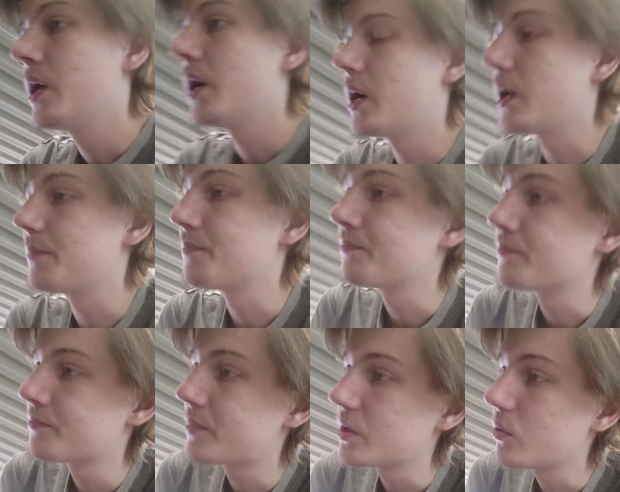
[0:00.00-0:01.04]

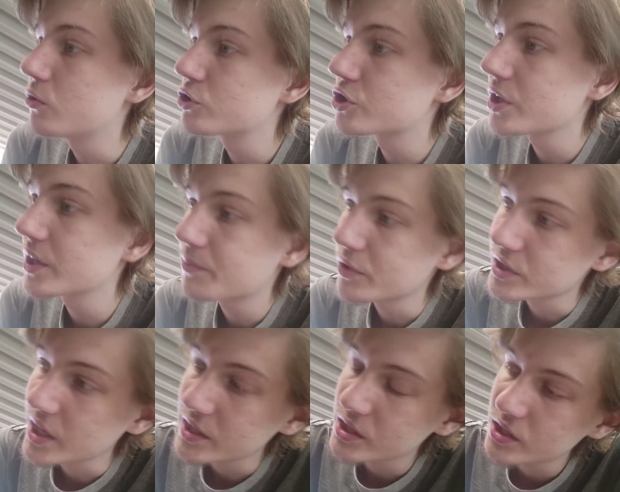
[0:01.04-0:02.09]
But it also
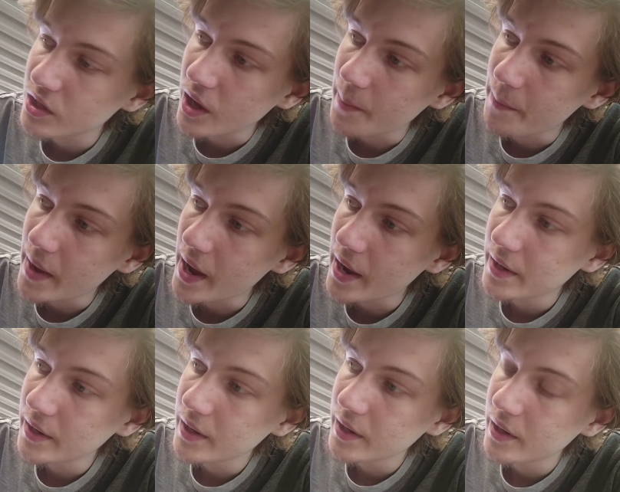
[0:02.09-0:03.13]
presents a
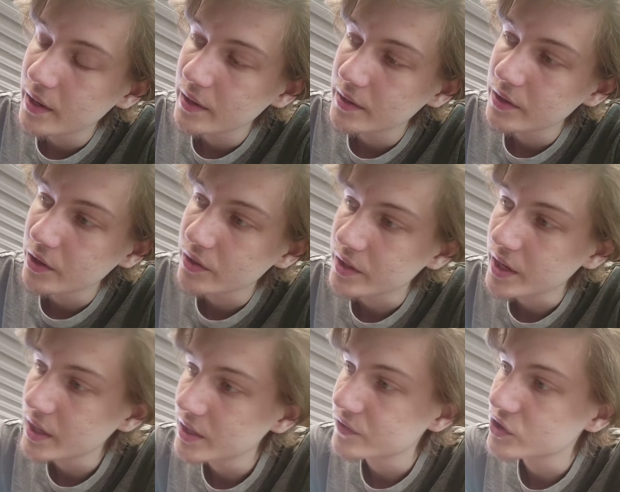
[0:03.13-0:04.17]
bad, the
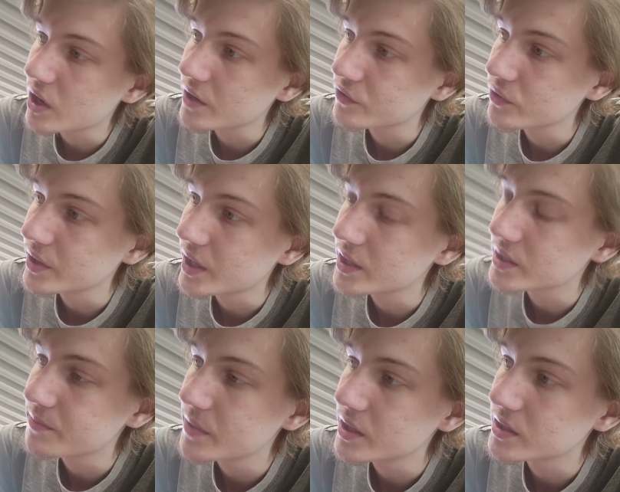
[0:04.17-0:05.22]
negative side of doing that is it
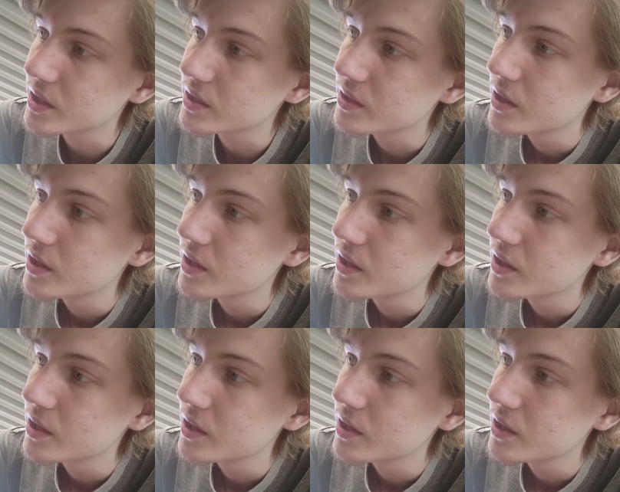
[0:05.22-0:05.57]
means that